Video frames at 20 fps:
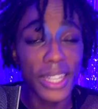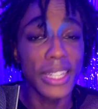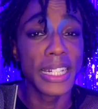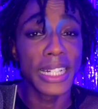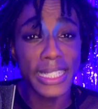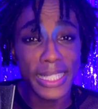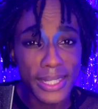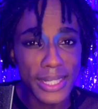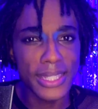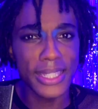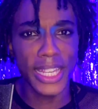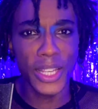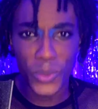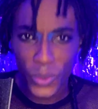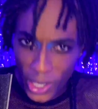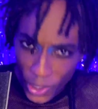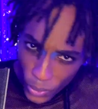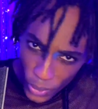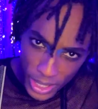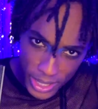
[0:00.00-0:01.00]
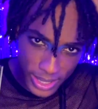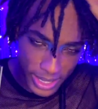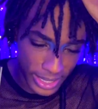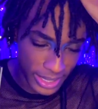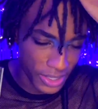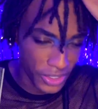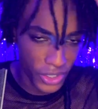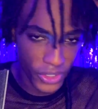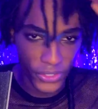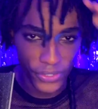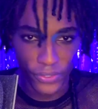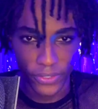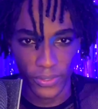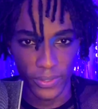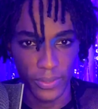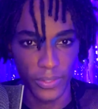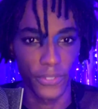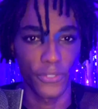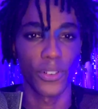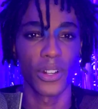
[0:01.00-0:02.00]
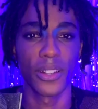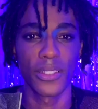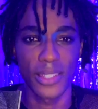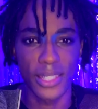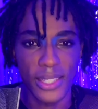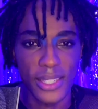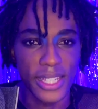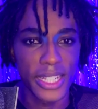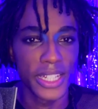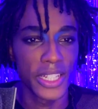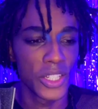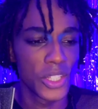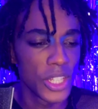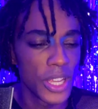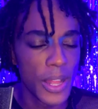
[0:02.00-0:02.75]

and I stay where I was, like near the front of the stage,